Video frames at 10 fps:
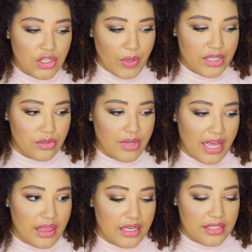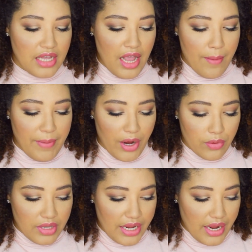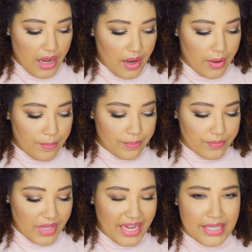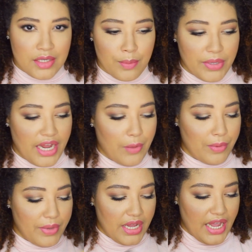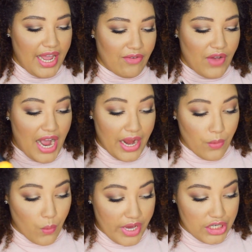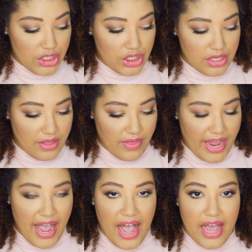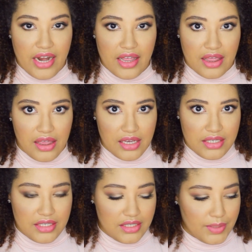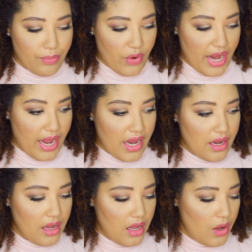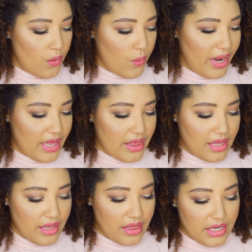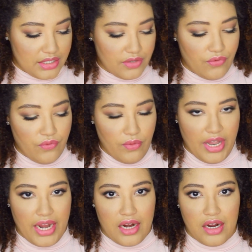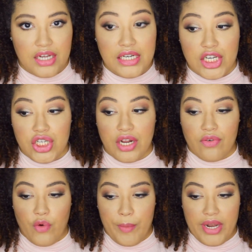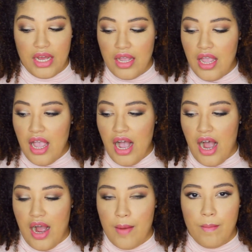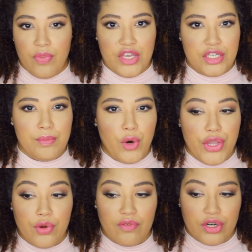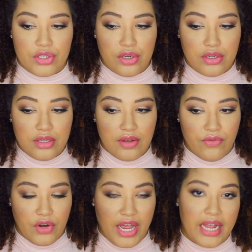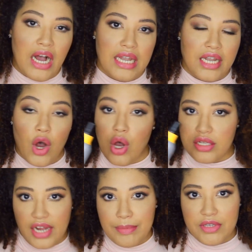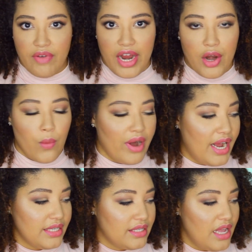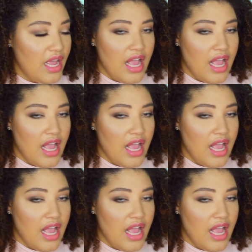So I do like this. My only, um, I guess, complaint would be if I wish they had this spray with this like conditioning formula. Um, this is more universal for like all, all types of hair, whereas